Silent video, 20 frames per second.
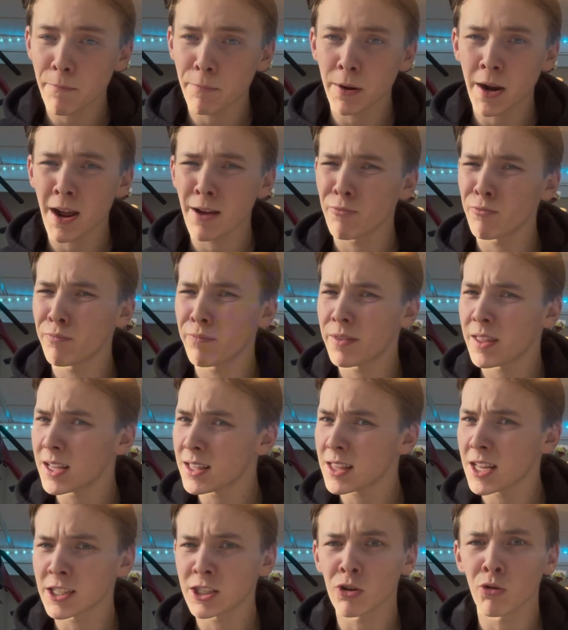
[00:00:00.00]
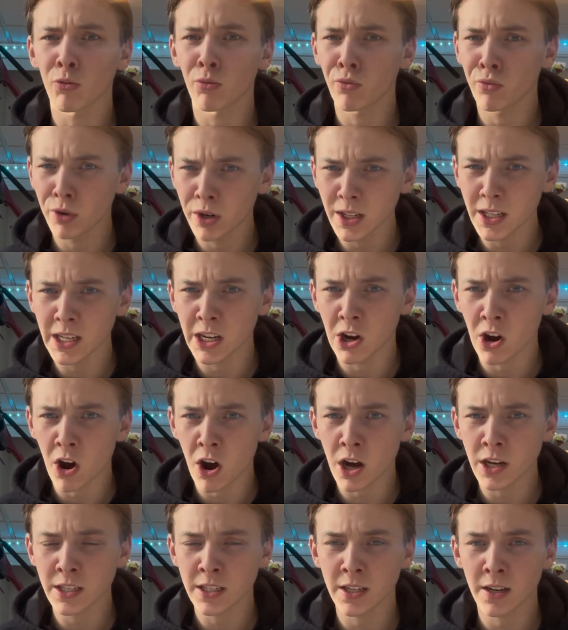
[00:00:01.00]
but I think that's a really
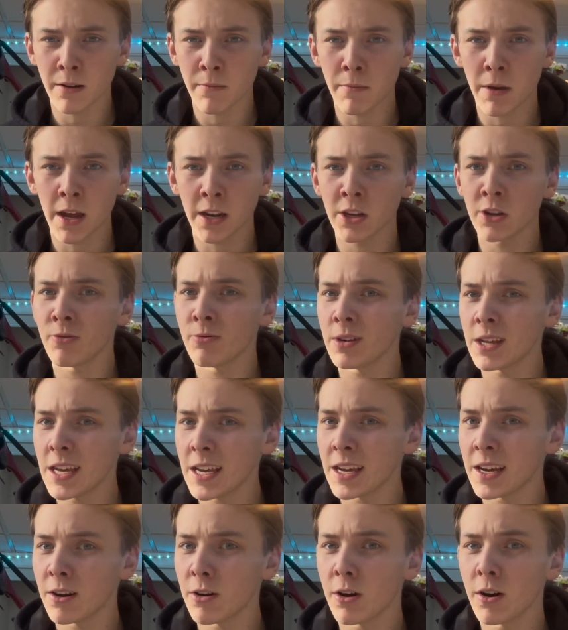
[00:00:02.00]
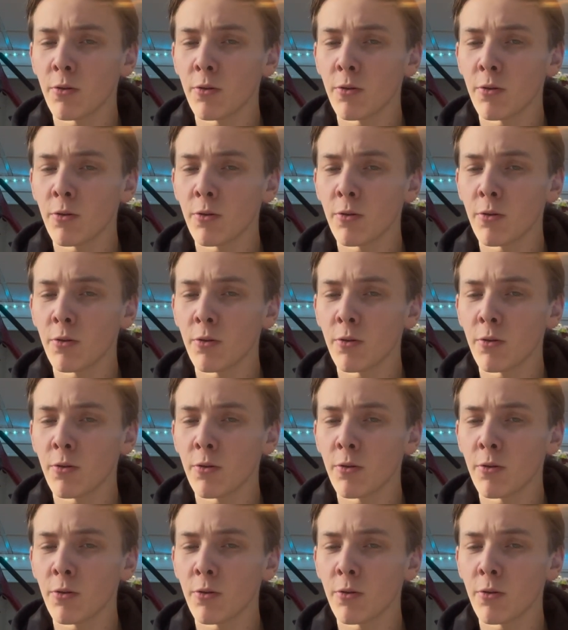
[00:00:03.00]
awesome and unique